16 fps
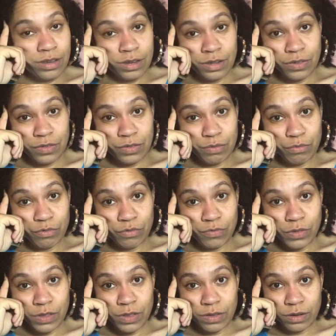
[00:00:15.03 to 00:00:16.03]
This
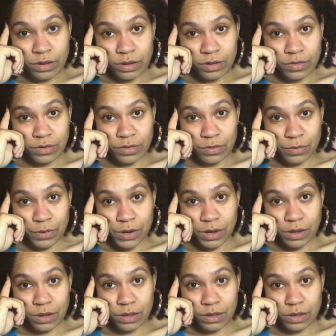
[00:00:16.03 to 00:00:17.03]
movie, Tusk,
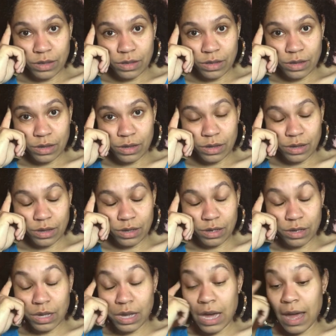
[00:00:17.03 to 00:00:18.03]
right?
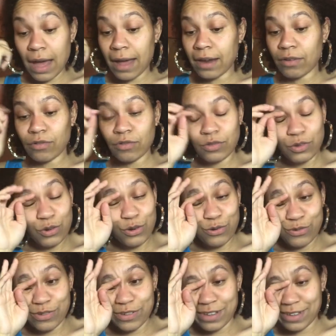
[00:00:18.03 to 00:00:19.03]
I, I don't
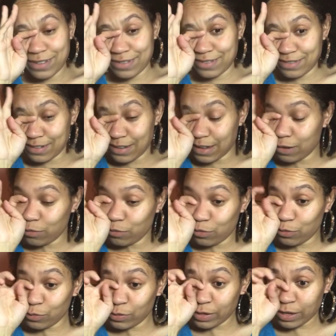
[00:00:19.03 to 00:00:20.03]
know. I don't
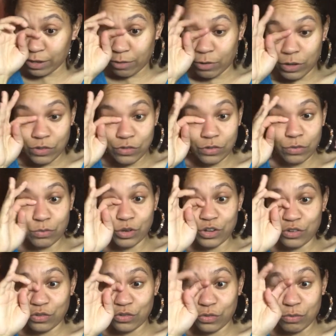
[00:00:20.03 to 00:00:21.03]
know the hell I just
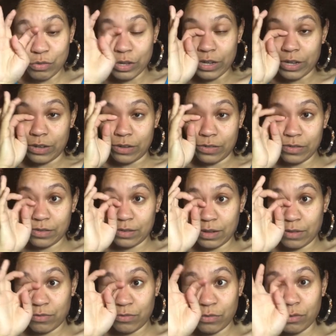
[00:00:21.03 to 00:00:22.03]
watched, to be honest.
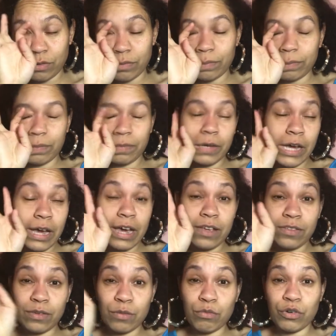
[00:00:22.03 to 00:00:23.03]
I feel my
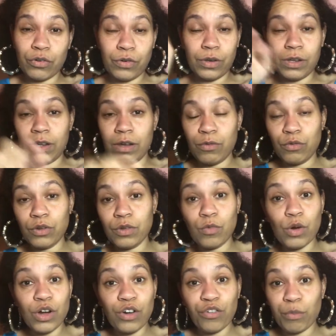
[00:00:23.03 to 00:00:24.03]
eyes are burning. I want to
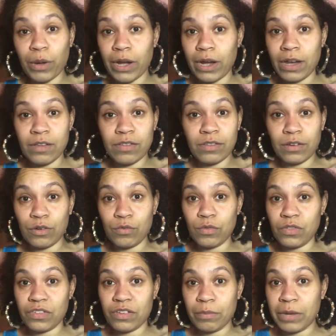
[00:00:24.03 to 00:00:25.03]
wash my eyes out
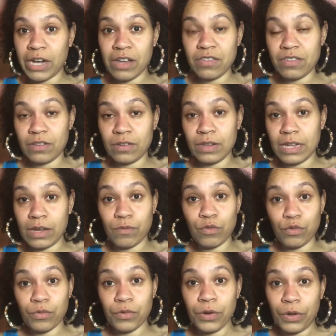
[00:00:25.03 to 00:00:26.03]
with some acid, like,
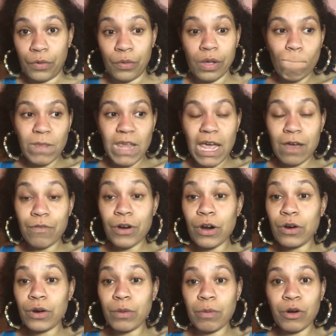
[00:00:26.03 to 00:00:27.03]
for real. I've
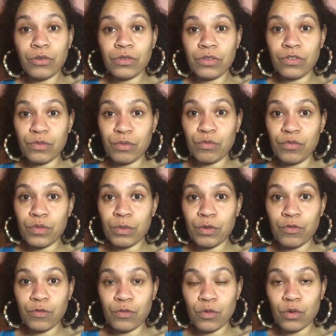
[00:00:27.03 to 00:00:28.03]
heard about this movie
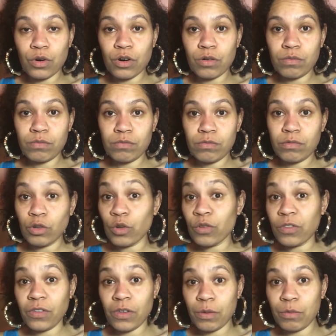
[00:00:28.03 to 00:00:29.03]
before,
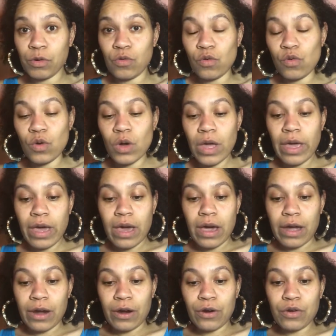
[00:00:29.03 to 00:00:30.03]
long time ago.
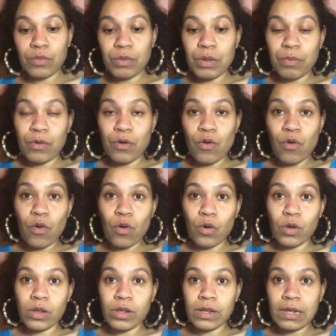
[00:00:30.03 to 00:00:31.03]
I heard people
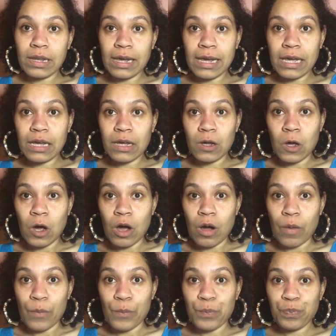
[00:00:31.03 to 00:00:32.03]
call it like
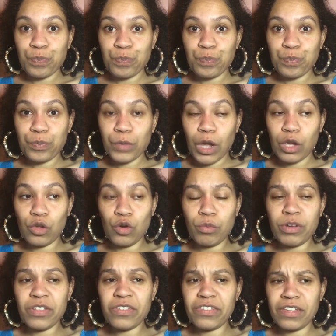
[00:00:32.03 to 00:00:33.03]
um,
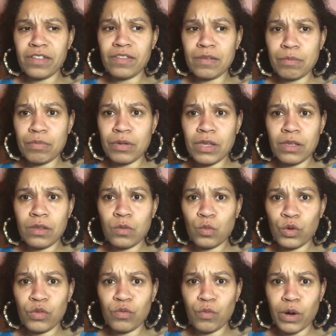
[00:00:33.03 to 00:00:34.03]
Human Centipede
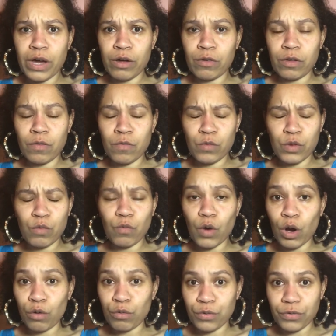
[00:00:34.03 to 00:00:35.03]
with with
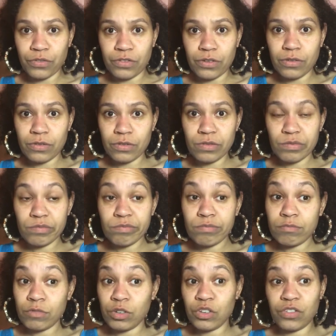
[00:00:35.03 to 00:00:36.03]
walruses,
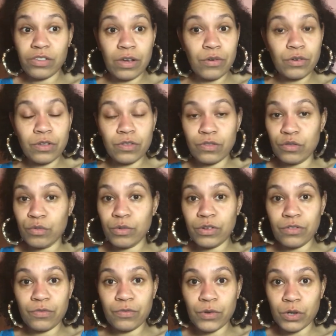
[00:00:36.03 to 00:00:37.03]
which sounded stupid
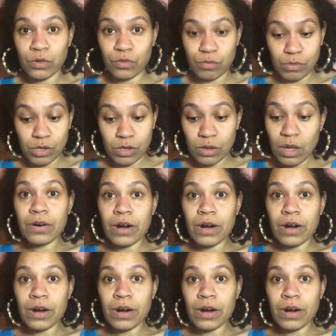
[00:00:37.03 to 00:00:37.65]
as fuck to me.